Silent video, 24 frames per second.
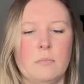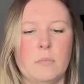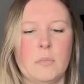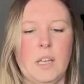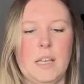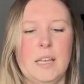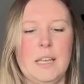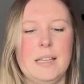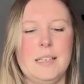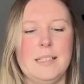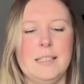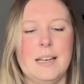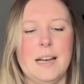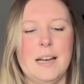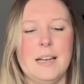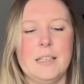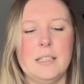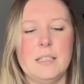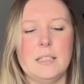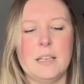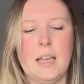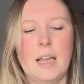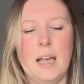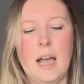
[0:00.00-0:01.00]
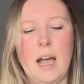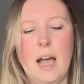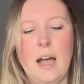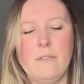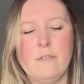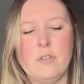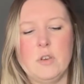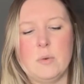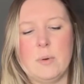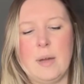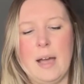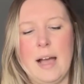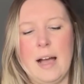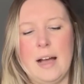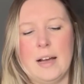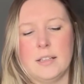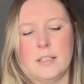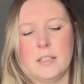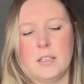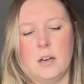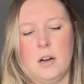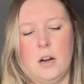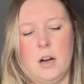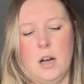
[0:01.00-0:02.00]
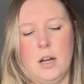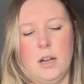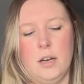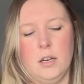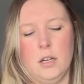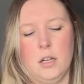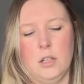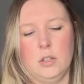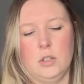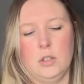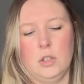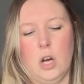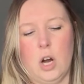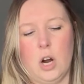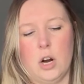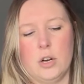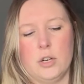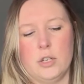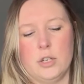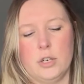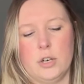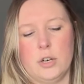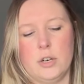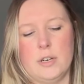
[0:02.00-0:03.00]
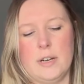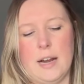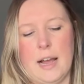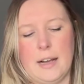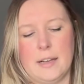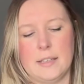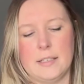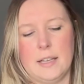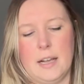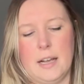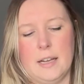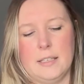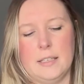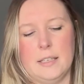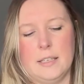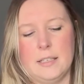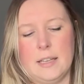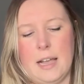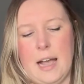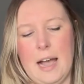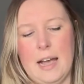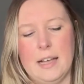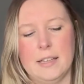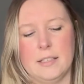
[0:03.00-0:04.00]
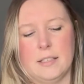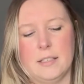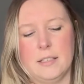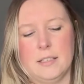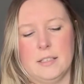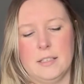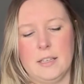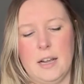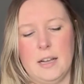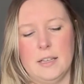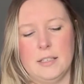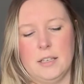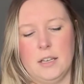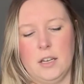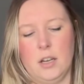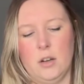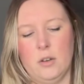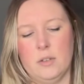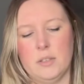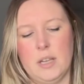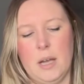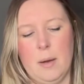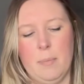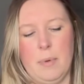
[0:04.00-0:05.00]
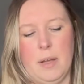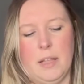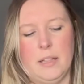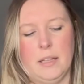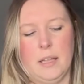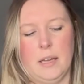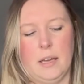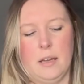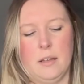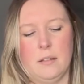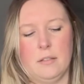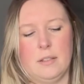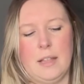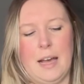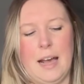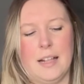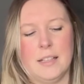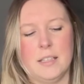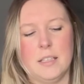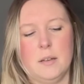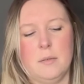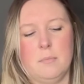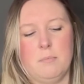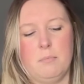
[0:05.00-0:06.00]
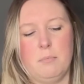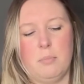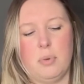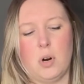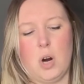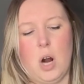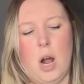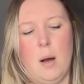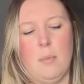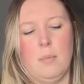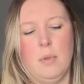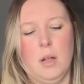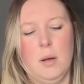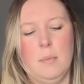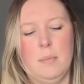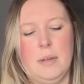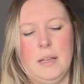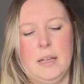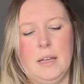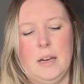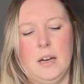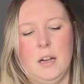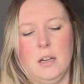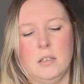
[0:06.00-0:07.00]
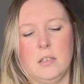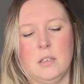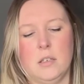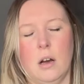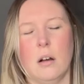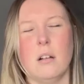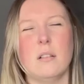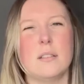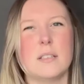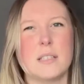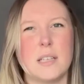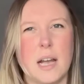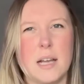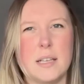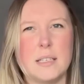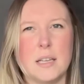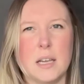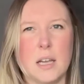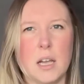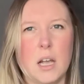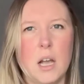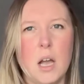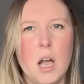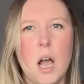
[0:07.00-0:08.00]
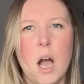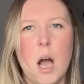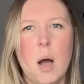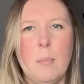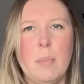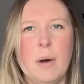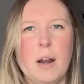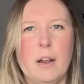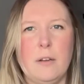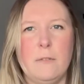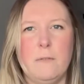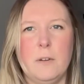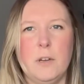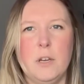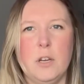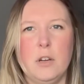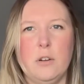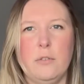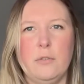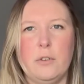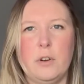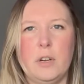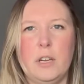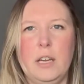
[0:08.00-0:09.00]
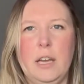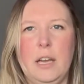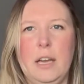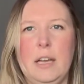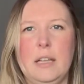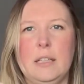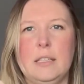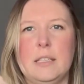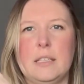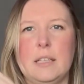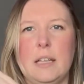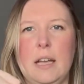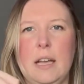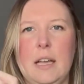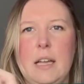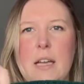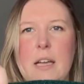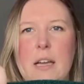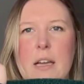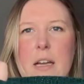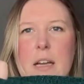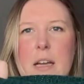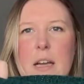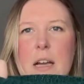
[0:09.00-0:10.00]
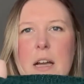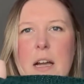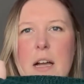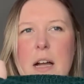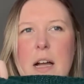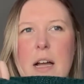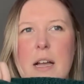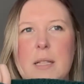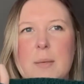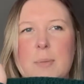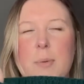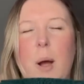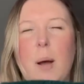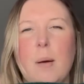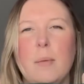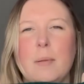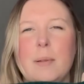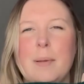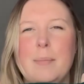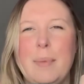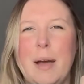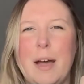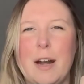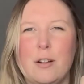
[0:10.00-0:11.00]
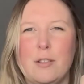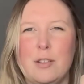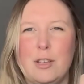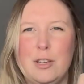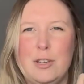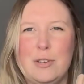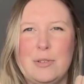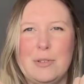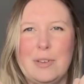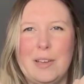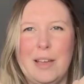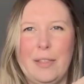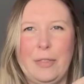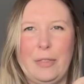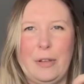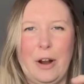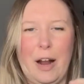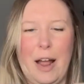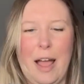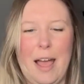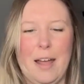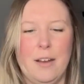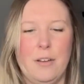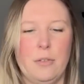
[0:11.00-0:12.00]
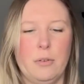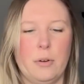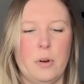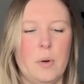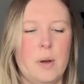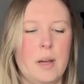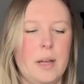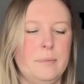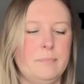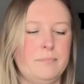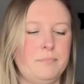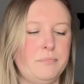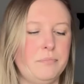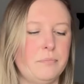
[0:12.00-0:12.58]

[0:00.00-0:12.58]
It does have you cast on larger neck sizes as the sizing goes up, and like that's a problem in adult sizing, but I figure for kids like it's probably better that you can get their head through it.